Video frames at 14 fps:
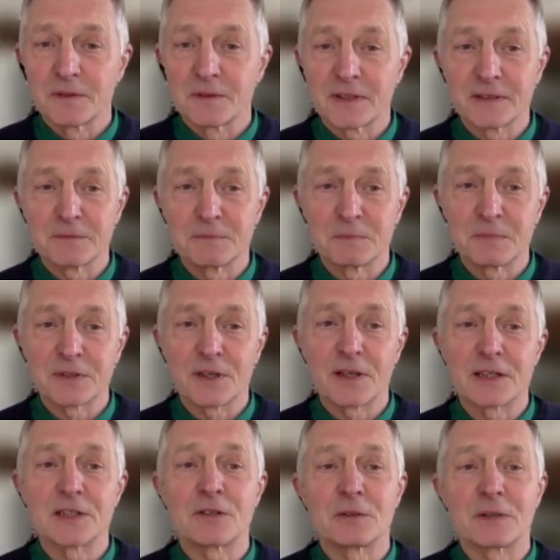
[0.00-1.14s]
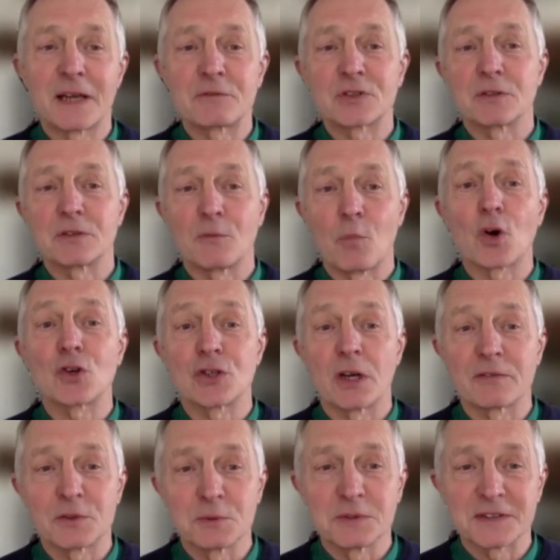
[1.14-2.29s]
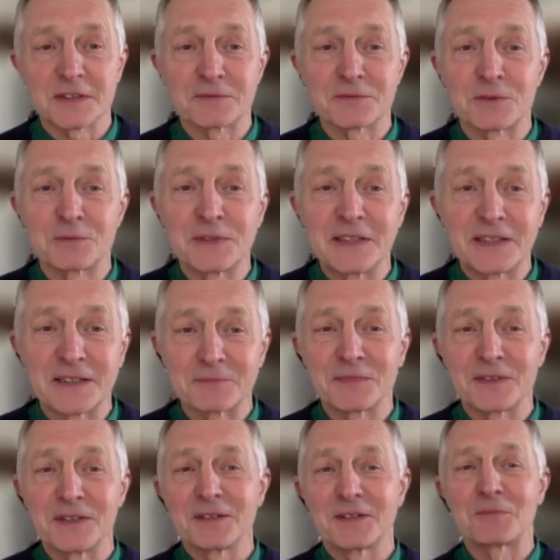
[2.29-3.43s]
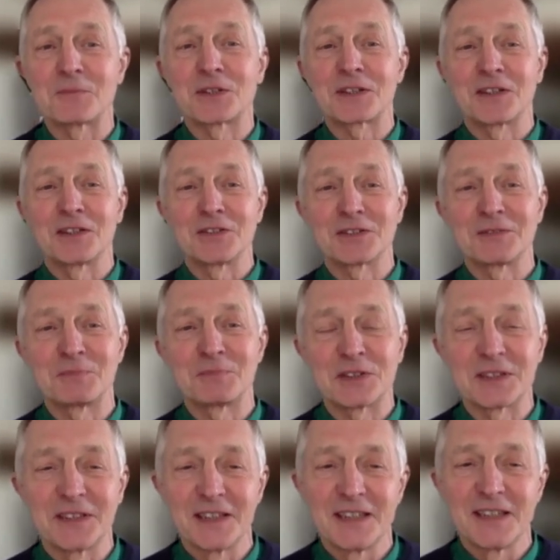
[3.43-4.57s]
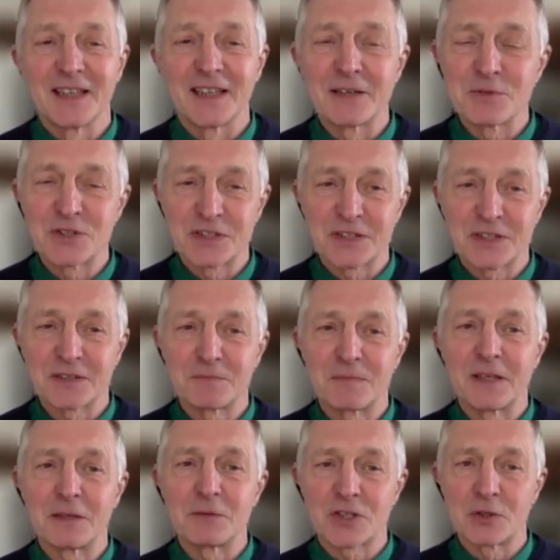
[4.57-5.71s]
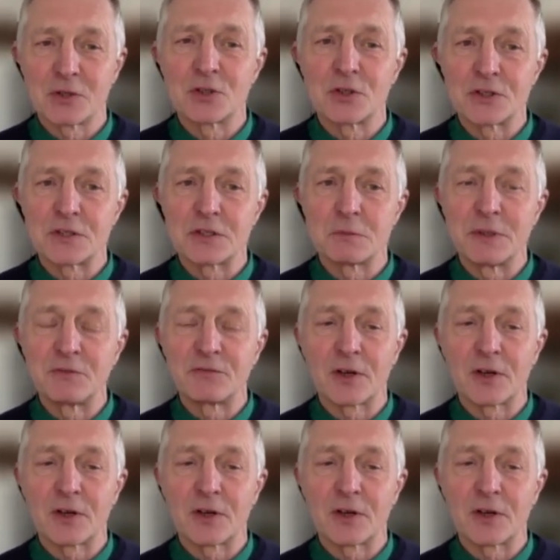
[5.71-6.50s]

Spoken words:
I had to go and have a sort of wash afterwards after reading them on one occasion, but it was so good to be